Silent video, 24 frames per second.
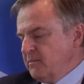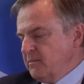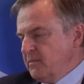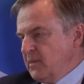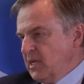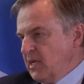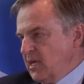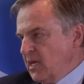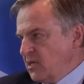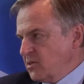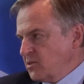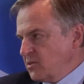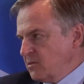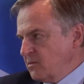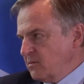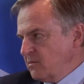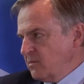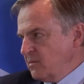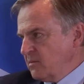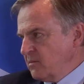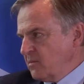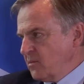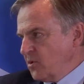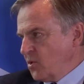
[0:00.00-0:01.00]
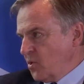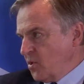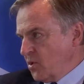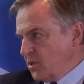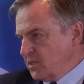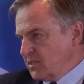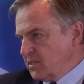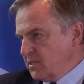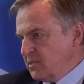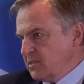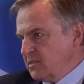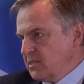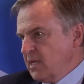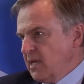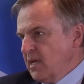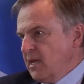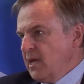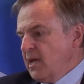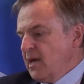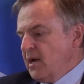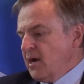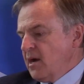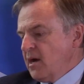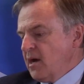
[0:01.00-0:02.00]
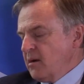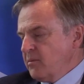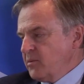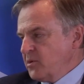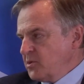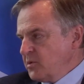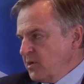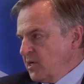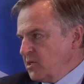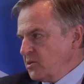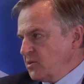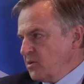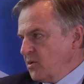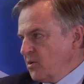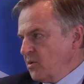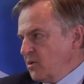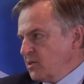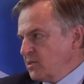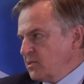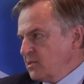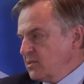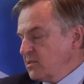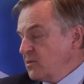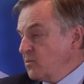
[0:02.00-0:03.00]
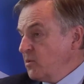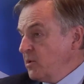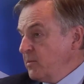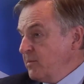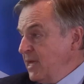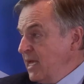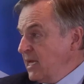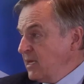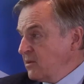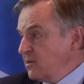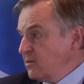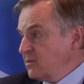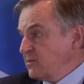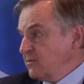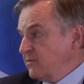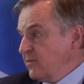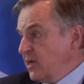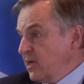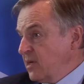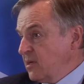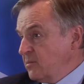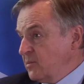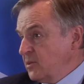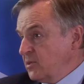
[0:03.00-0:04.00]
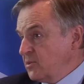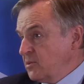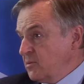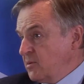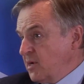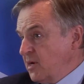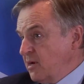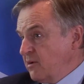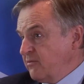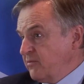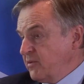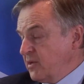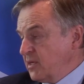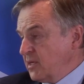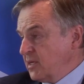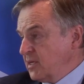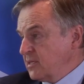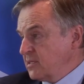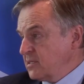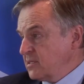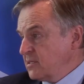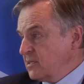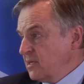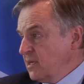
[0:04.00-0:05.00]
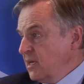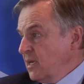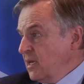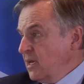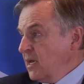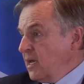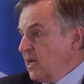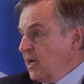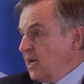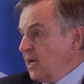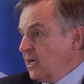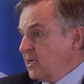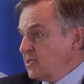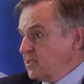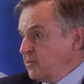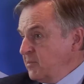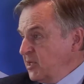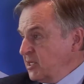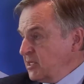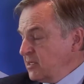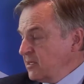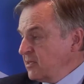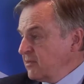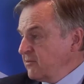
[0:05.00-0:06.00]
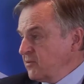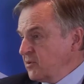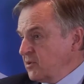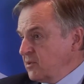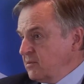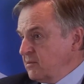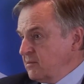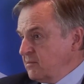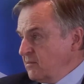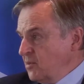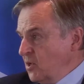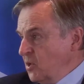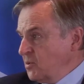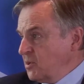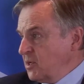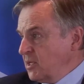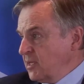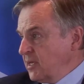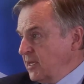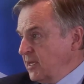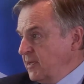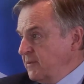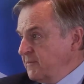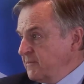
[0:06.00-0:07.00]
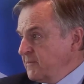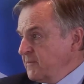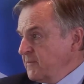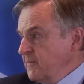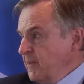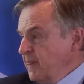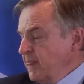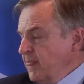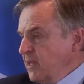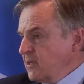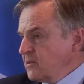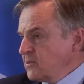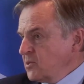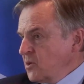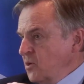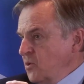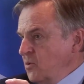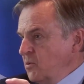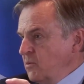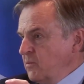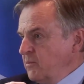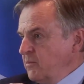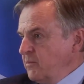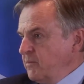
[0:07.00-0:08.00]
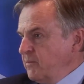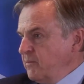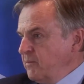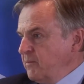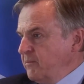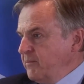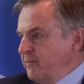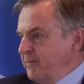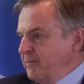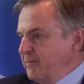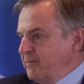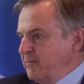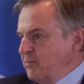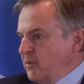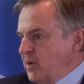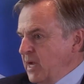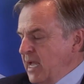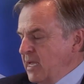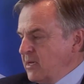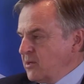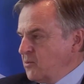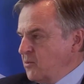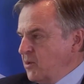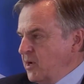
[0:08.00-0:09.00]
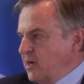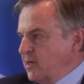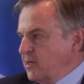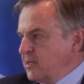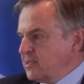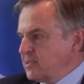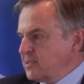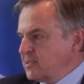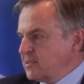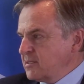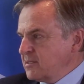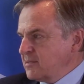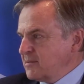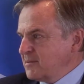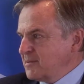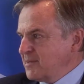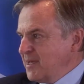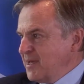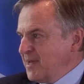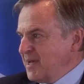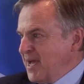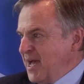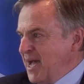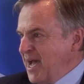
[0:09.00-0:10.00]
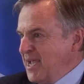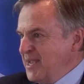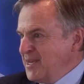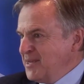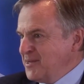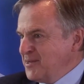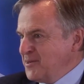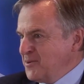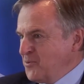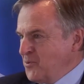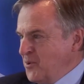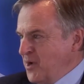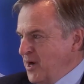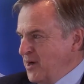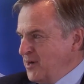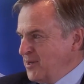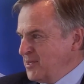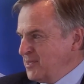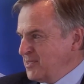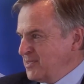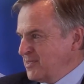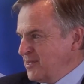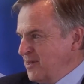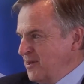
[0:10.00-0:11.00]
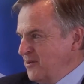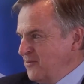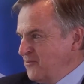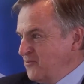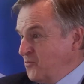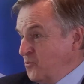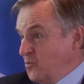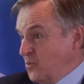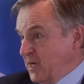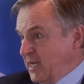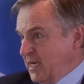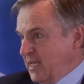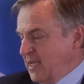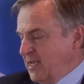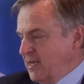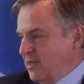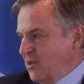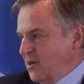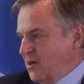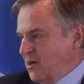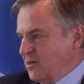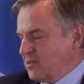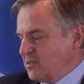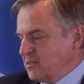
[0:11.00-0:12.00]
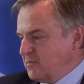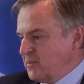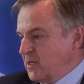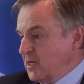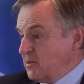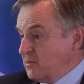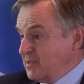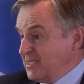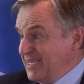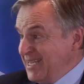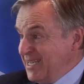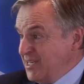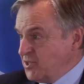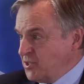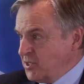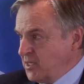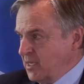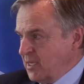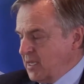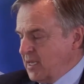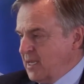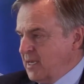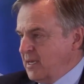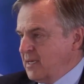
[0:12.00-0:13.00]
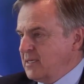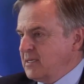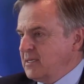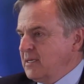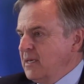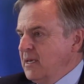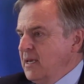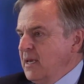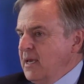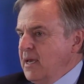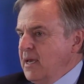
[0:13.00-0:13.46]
mediation courses, arbitration courses, and we make those available to our affiliates to be delivered locally. So brand awareness, heightened awareness of what ADR is about, teaching it,